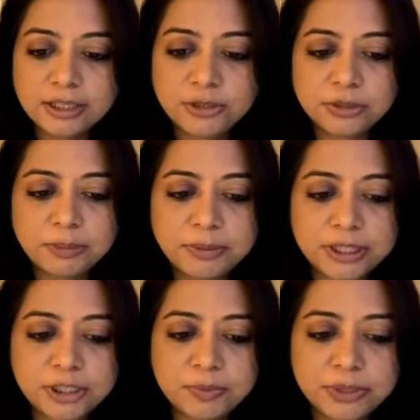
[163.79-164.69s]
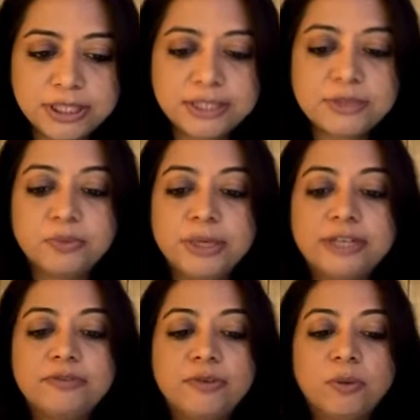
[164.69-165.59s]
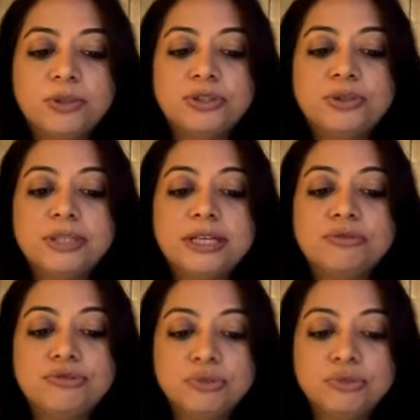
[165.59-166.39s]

The Uttar Pradesh police went forward to then